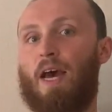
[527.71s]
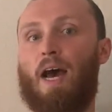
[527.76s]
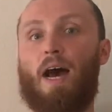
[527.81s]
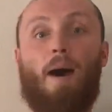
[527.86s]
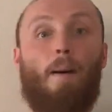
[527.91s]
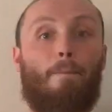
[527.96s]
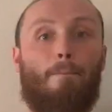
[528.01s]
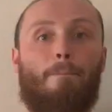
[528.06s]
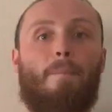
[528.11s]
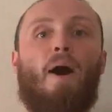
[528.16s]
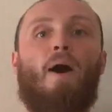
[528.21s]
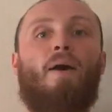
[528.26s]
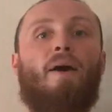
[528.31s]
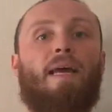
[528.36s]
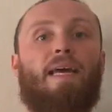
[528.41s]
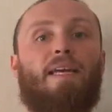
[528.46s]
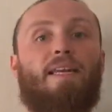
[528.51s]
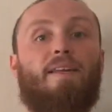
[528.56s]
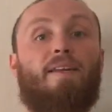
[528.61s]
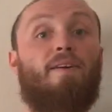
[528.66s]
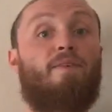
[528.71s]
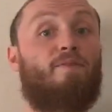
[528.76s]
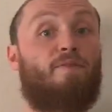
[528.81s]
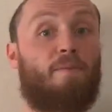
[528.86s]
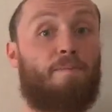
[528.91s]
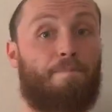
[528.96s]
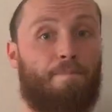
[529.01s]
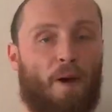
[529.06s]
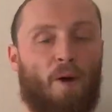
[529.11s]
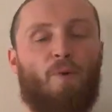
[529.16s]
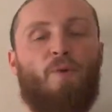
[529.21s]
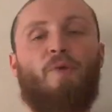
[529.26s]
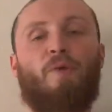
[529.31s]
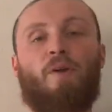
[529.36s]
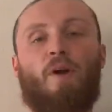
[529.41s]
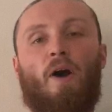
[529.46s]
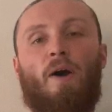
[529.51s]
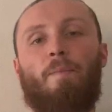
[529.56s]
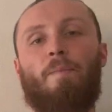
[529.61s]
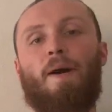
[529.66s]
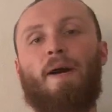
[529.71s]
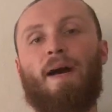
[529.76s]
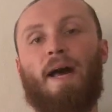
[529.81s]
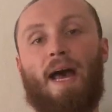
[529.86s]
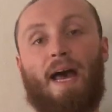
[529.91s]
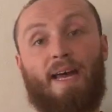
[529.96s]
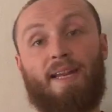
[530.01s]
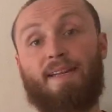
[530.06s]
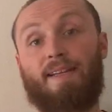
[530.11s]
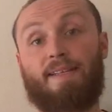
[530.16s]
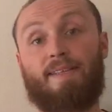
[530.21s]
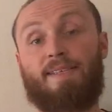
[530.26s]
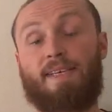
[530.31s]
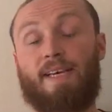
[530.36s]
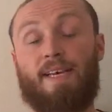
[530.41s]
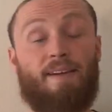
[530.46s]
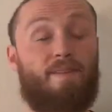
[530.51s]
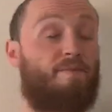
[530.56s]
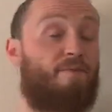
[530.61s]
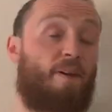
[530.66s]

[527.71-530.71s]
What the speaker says: a mine for both copper and tin.